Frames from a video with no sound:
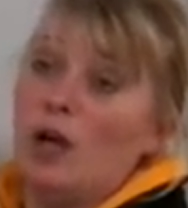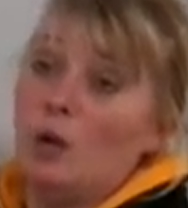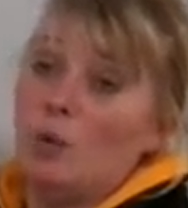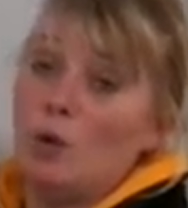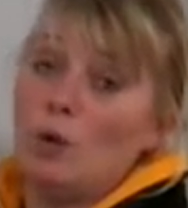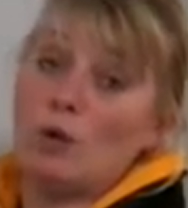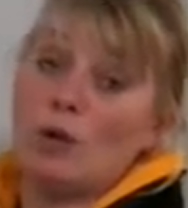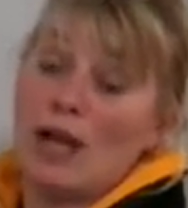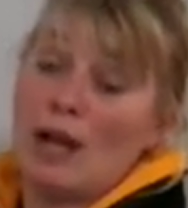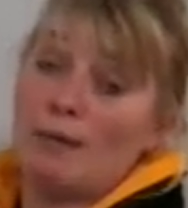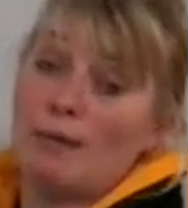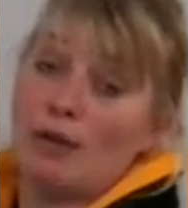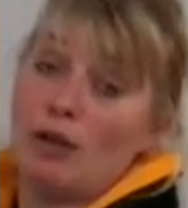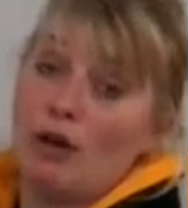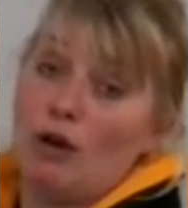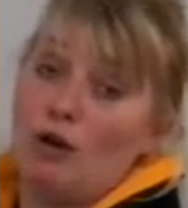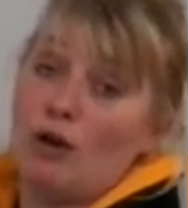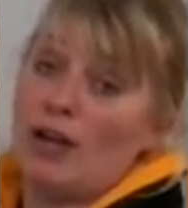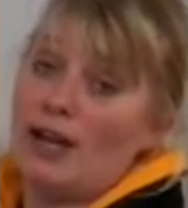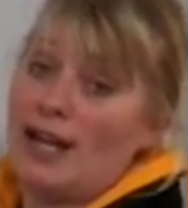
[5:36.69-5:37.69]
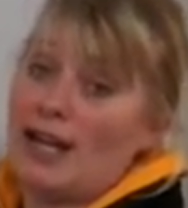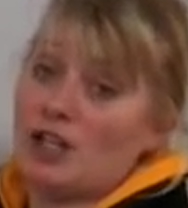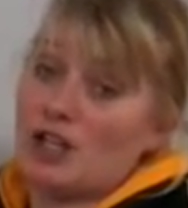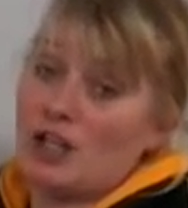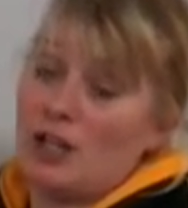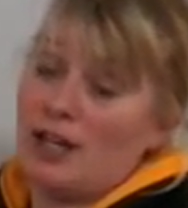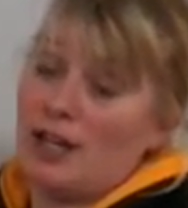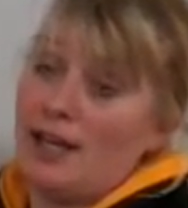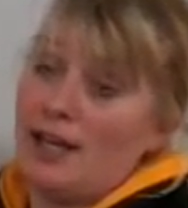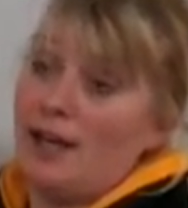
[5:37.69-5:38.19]
will come along and
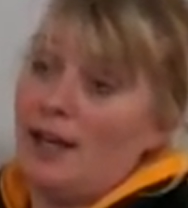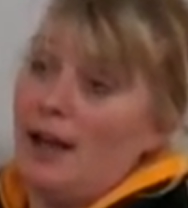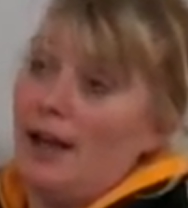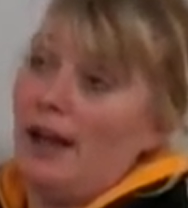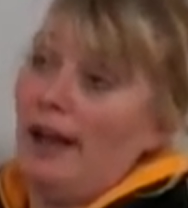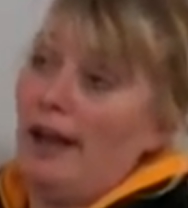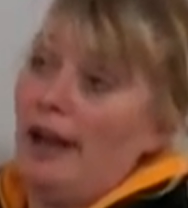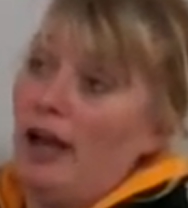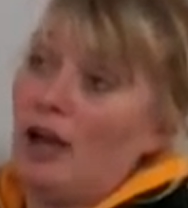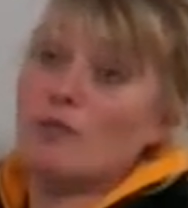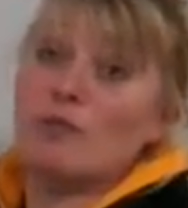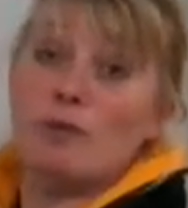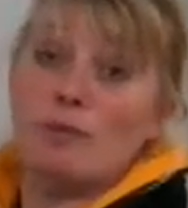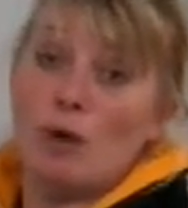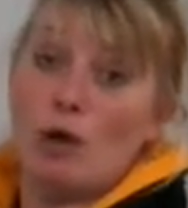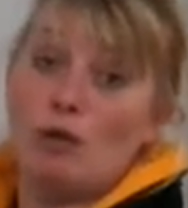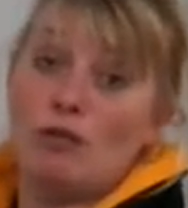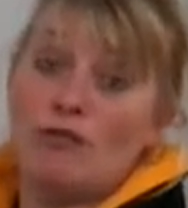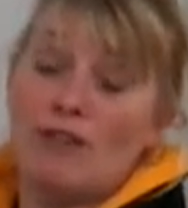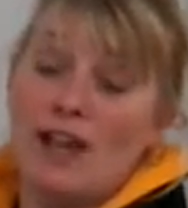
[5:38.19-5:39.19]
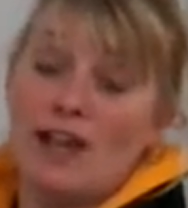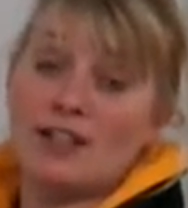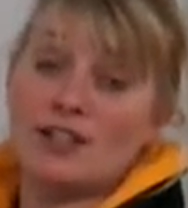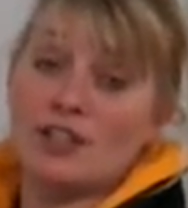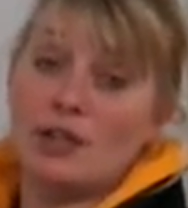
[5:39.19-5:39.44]
actually uh, remove it.